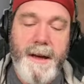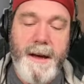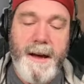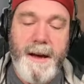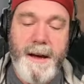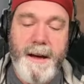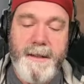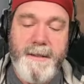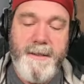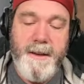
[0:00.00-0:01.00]

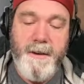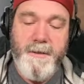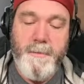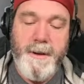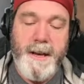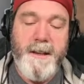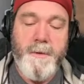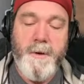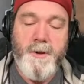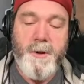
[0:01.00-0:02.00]
Let's see here. So we got
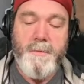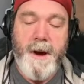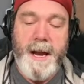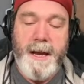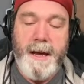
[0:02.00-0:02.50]
inspirational writing.